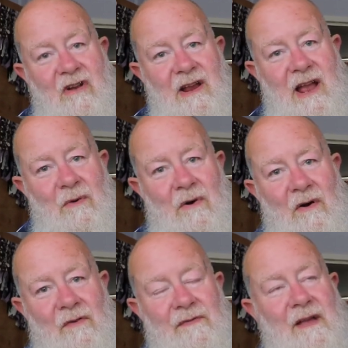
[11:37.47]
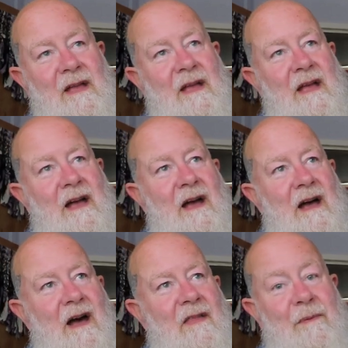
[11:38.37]
drank out of
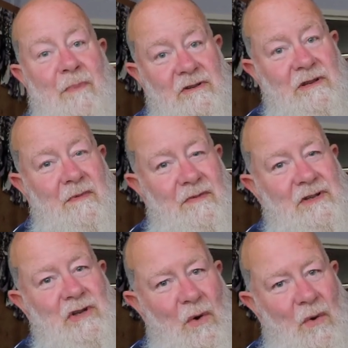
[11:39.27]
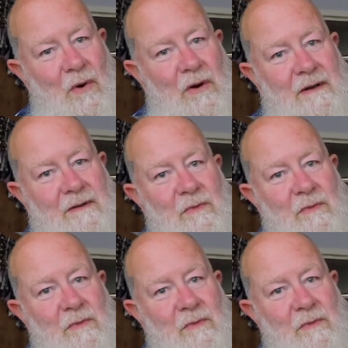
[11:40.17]
at the bottom of the Tor,